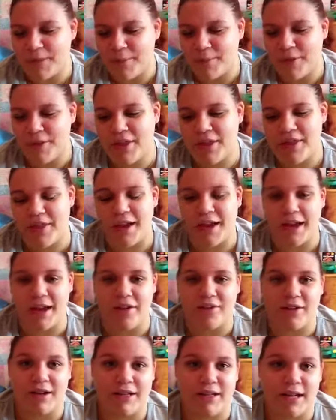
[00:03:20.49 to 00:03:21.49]
But other than that, yeah,
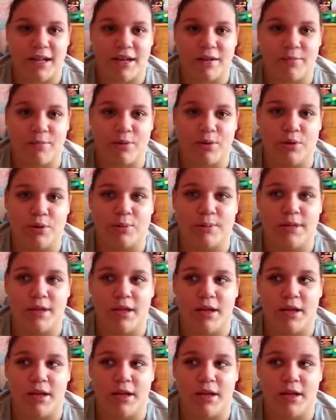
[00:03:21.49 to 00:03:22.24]
I've had tender boobs.